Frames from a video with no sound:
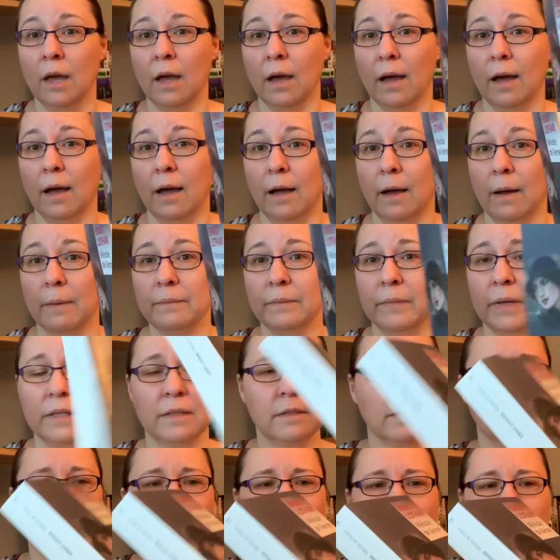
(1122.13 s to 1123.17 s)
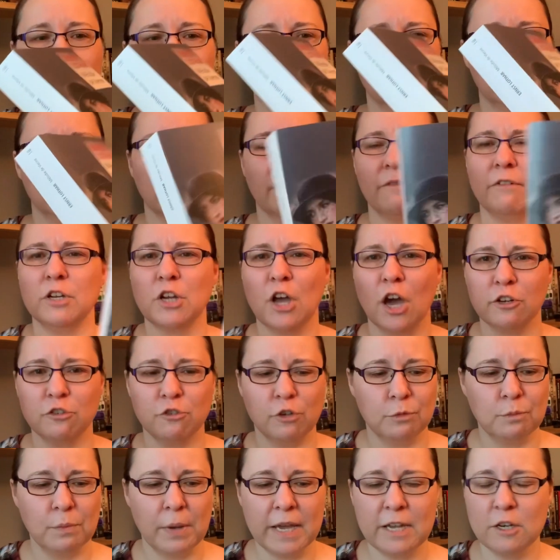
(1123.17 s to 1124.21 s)
It's about
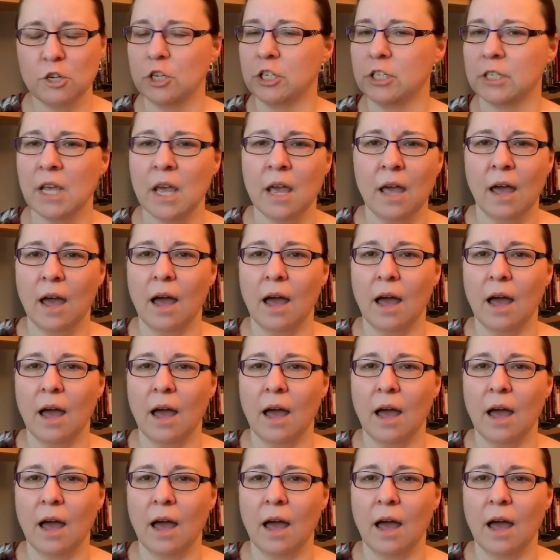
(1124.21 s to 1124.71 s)
700 pages.